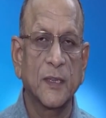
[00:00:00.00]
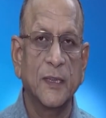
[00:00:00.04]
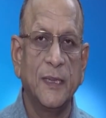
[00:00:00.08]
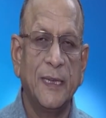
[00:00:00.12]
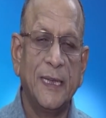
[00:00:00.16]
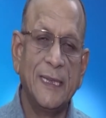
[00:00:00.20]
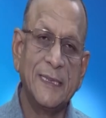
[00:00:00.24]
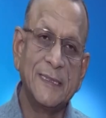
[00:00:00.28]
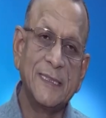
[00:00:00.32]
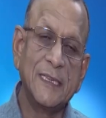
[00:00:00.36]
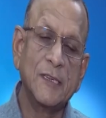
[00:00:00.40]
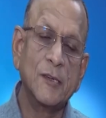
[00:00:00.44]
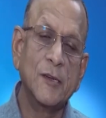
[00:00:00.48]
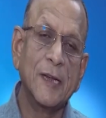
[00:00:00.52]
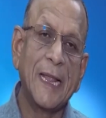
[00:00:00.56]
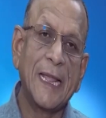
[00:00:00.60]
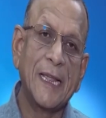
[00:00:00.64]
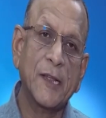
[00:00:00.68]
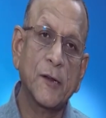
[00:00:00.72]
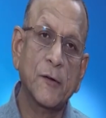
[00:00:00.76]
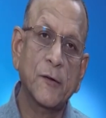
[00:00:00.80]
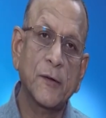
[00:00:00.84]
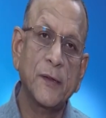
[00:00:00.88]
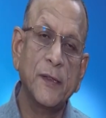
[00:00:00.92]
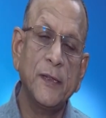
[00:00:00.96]
Is it like
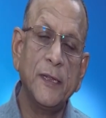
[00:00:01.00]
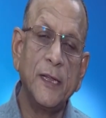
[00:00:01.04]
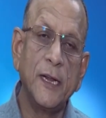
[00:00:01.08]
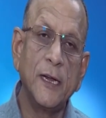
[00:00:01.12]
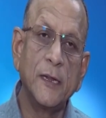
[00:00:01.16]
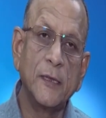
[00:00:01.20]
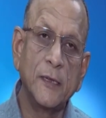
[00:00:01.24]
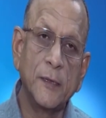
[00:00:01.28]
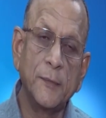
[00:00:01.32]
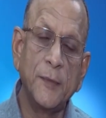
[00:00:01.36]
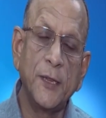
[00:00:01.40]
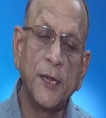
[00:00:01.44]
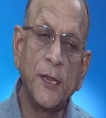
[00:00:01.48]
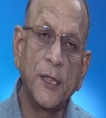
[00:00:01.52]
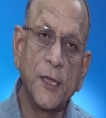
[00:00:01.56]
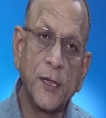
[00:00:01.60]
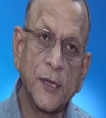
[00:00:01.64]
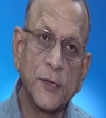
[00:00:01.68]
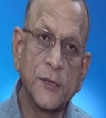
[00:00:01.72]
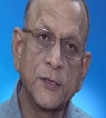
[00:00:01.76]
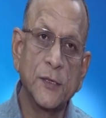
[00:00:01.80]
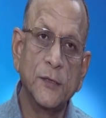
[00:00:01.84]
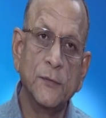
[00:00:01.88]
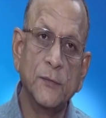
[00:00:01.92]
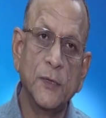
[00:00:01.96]
real
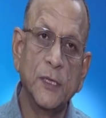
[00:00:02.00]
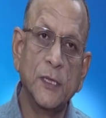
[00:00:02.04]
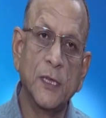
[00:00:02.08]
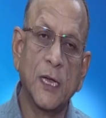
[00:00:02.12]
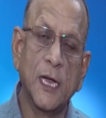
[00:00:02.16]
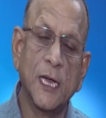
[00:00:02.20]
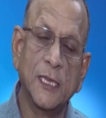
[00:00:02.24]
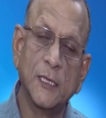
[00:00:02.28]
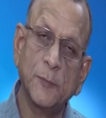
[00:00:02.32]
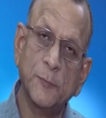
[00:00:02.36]
communication with the other